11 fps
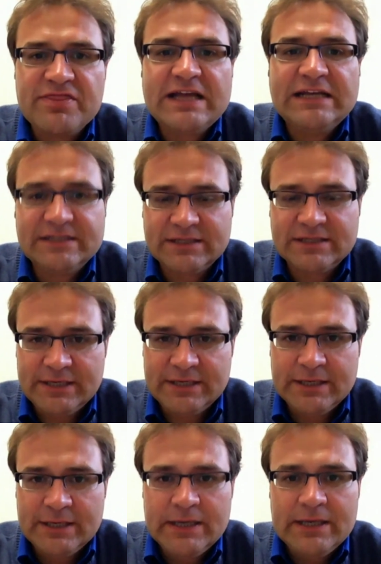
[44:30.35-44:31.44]

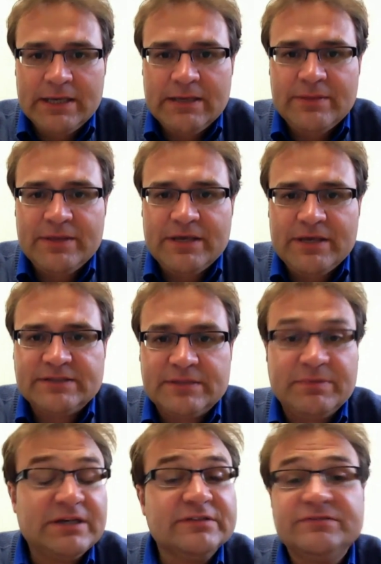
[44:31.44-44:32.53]
authentically in the essay.